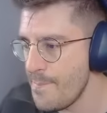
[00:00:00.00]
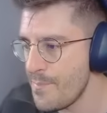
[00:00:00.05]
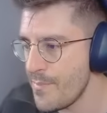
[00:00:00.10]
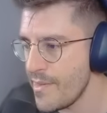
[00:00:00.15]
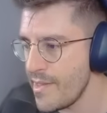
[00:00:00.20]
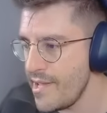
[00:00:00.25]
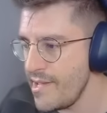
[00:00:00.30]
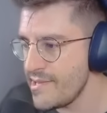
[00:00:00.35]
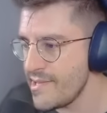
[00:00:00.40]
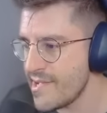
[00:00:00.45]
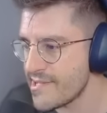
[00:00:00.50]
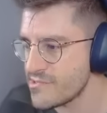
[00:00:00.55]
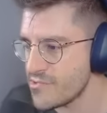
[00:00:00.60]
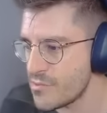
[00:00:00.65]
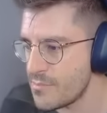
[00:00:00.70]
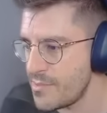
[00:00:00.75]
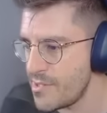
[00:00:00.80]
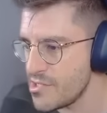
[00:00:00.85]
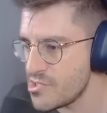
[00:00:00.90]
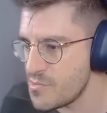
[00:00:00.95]

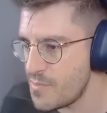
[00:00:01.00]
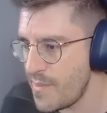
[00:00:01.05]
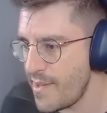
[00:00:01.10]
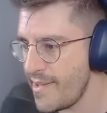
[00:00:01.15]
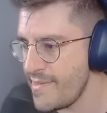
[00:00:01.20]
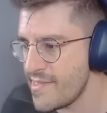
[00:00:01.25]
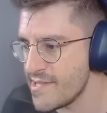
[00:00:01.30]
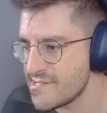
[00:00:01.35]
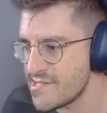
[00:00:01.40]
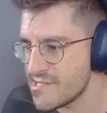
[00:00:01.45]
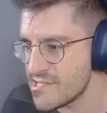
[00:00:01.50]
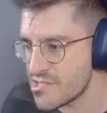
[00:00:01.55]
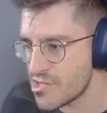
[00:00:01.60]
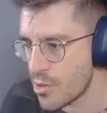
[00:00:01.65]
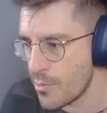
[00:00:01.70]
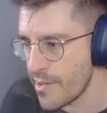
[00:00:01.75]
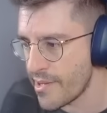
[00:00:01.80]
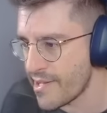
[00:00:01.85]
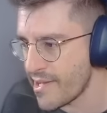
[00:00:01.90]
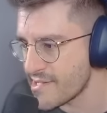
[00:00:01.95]
index.php. This is
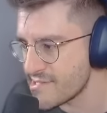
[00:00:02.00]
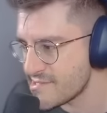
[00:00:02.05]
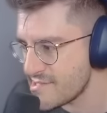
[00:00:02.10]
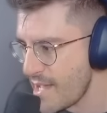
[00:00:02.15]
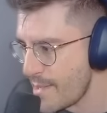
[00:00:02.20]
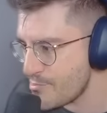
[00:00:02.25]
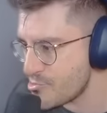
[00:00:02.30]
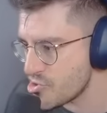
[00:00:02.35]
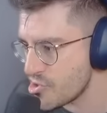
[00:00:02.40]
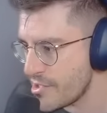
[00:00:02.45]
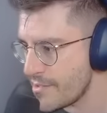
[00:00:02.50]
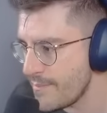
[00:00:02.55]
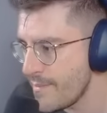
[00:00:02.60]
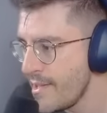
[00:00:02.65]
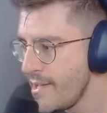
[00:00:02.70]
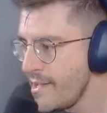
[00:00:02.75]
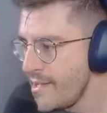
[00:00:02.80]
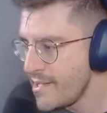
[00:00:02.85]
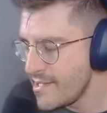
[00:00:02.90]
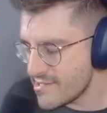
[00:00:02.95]
throwing an exception,
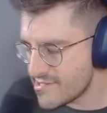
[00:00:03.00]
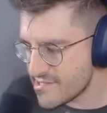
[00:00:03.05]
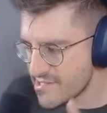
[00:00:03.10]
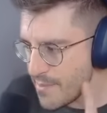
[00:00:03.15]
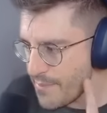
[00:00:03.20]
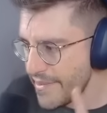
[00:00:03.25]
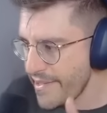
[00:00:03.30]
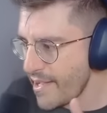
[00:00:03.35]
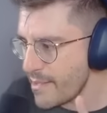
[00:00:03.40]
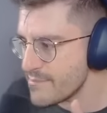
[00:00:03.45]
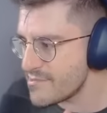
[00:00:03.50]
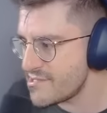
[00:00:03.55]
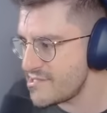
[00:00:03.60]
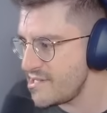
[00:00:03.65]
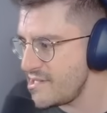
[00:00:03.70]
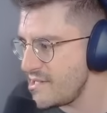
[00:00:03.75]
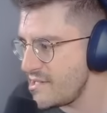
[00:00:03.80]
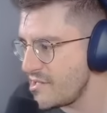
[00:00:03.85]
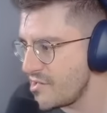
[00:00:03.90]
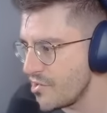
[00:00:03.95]
and something I'm
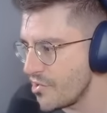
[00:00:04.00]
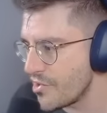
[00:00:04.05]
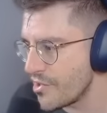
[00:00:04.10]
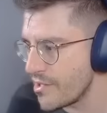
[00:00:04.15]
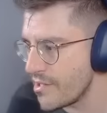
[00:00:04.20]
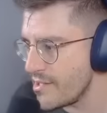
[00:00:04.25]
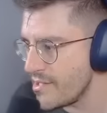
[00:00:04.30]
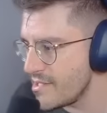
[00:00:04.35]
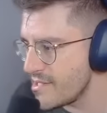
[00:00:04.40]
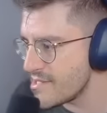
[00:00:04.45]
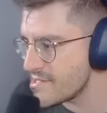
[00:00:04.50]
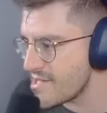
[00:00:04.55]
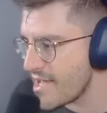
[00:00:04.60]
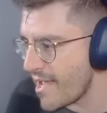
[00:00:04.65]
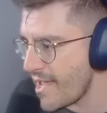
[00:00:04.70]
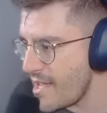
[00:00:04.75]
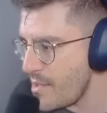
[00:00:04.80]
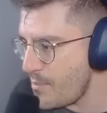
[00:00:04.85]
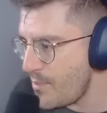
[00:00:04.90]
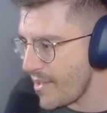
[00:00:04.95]
seeing here is the
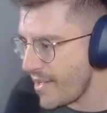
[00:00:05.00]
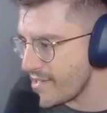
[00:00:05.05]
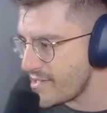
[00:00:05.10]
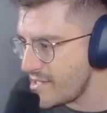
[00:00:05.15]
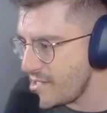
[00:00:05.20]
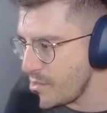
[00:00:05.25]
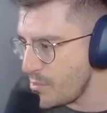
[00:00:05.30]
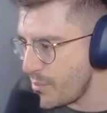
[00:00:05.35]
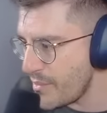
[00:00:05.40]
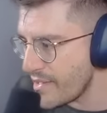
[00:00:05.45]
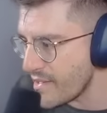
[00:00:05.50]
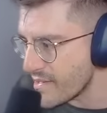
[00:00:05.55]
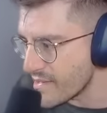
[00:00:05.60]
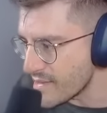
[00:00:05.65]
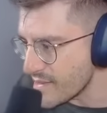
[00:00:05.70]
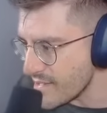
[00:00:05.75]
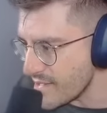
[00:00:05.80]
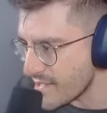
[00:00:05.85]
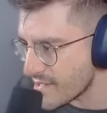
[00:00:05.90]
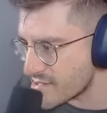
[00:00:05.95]
API key being
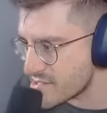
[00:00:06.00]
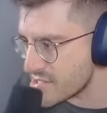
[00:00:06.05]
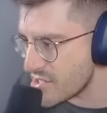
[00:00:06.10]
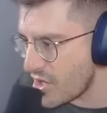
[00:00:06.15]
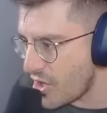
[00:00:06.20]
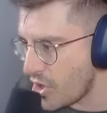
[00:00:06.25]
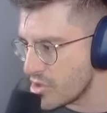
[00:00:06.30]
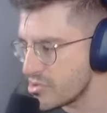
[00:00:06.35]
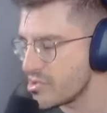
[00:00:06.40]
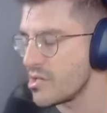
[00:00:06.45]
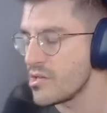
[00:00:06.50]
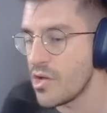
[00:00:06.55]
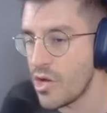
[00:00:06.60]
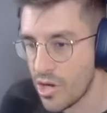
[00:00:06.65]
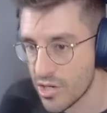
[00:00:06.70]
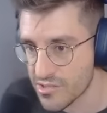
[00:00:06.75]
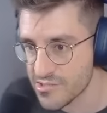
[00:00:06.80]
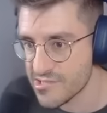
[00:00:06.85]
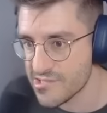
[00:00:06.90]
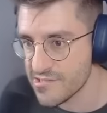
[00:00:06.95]
leaked on the
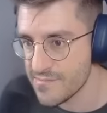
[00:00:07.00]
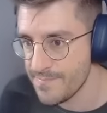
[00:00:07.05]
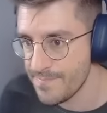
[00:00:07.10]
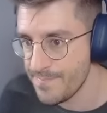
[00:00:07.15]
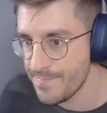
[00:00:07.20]
logs.